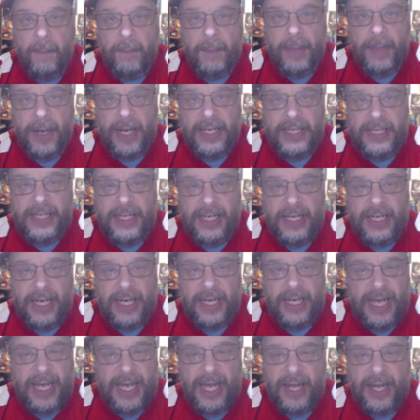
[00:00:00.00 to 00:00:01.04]
But
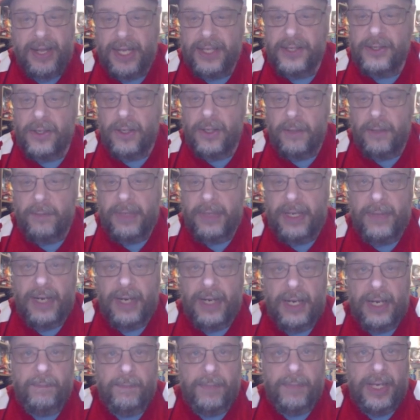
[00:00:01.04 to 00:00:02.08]
yeah, that's going to be
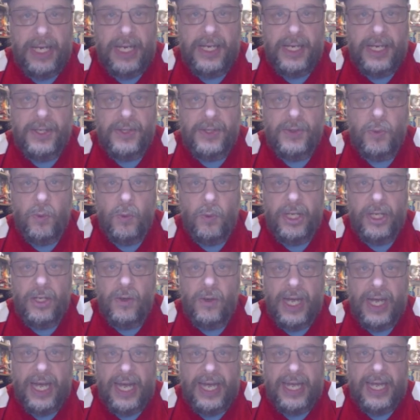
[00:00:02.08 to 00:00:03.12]
my picks. What do
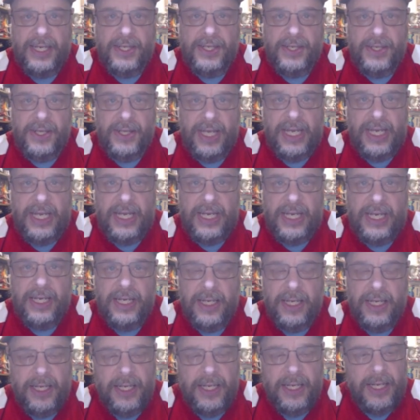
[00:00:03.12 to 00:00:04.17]
you guys
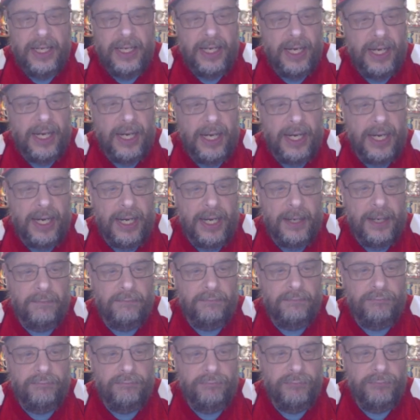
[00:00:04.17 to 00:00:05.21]
think?
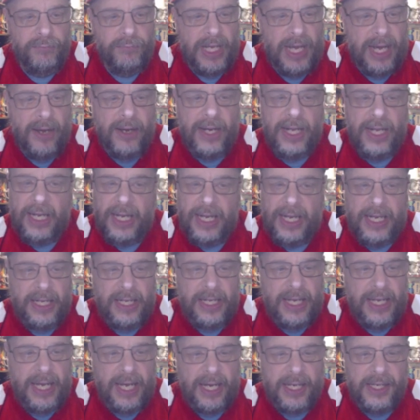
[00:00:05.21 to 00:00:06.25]
How are you
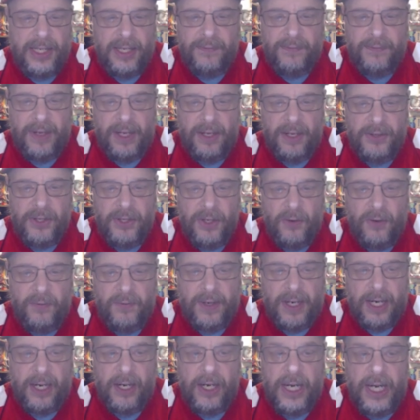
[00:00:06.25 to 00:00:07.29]
liking the XFL so
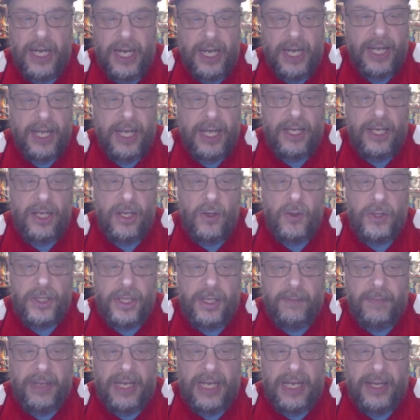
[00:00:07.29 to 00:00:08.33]
far? It used
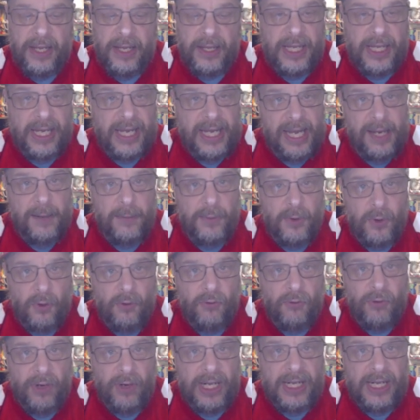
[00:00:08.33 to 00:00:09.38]
to be that the games were
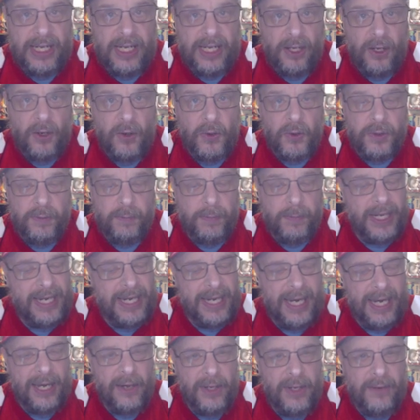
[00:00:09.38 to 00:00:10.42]
really close, but
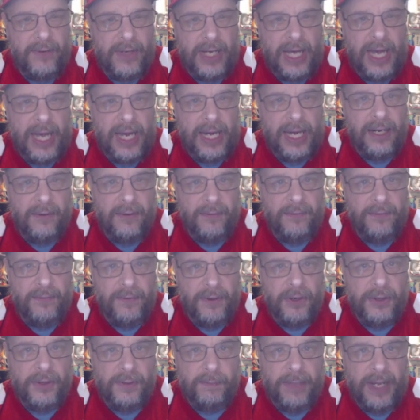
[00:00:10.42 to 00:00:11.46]
now they've kind of,
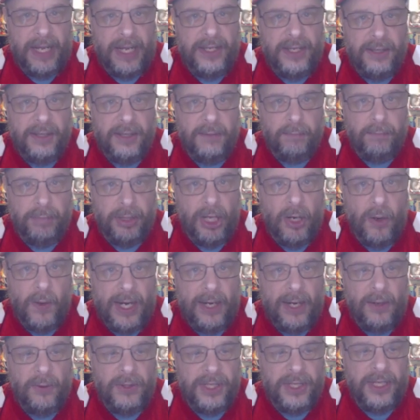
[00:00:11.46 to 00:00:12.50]
there's been some
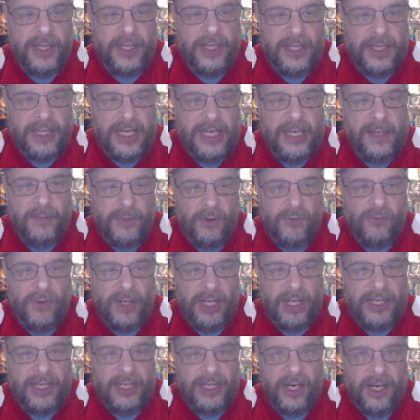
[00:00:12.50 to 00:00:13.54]
blowouts and teams are
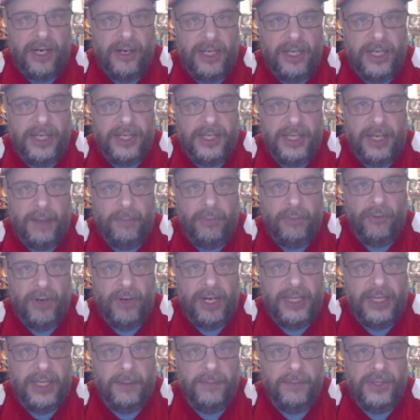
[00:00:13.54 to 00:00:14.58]
really starting to
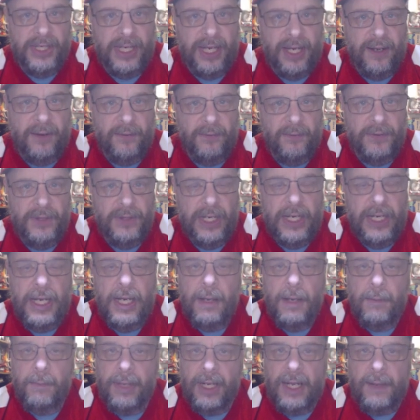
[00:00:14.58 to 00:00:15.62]
separate themselves.
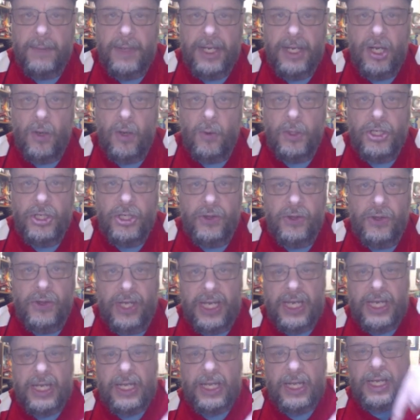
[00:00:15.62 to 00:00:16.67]
But let me know what you
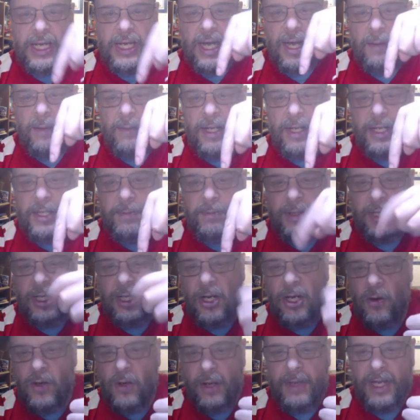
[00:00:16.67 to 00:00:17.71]
think in the comments
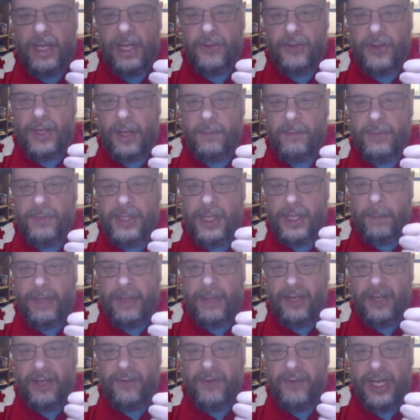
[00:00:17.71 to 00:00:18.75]
below. Give me a thumbs up
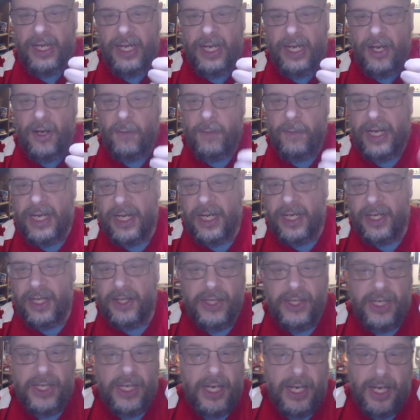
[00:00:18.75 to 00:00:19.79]
on the video
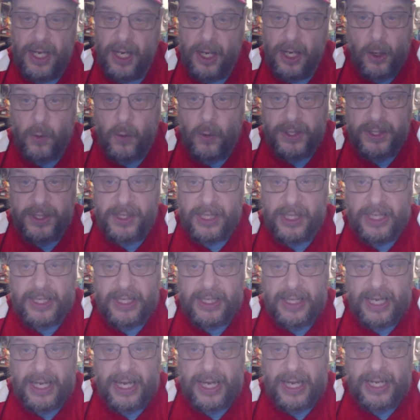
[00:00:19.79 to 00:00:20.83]
because always like
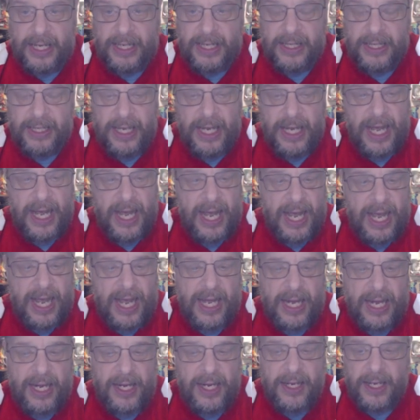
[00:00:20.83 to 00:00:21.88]
that.
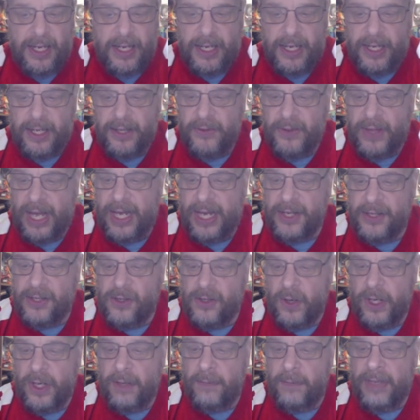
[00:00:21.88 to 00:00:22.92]
And that is
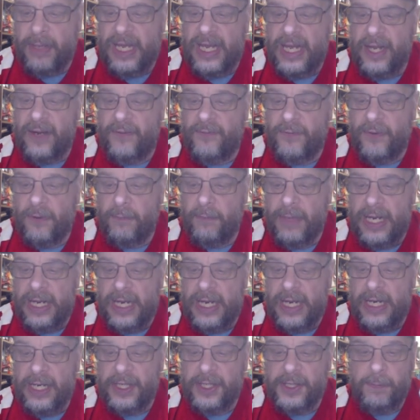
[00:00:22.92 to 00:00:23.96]
going to be it for
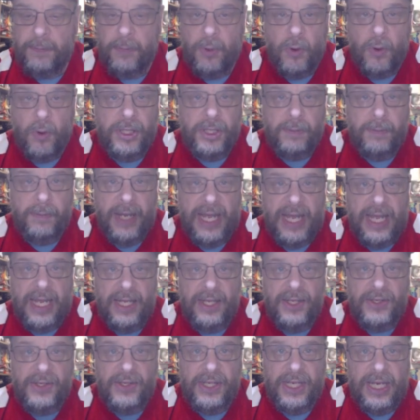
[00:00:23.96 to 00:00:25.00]
me,
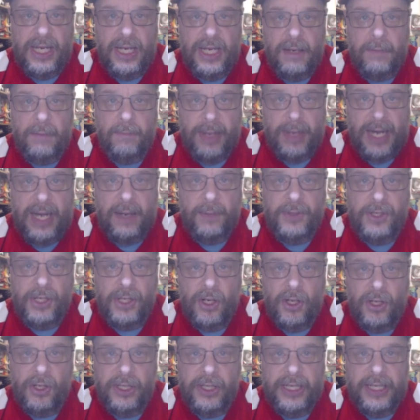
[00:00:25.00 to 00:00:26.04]
Sportsman Z, Bob
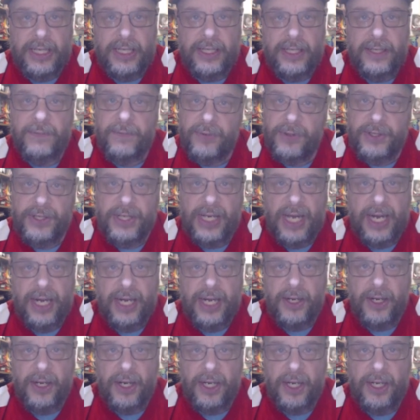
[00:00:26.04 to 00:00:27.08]
Zolke,
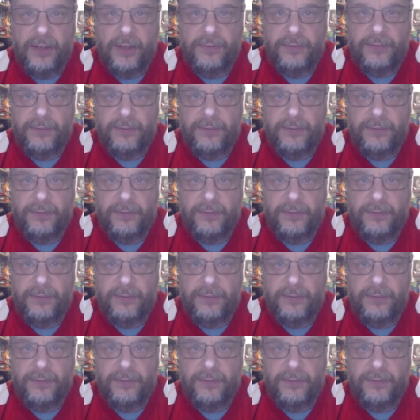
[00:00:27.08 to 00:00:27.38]
signing off.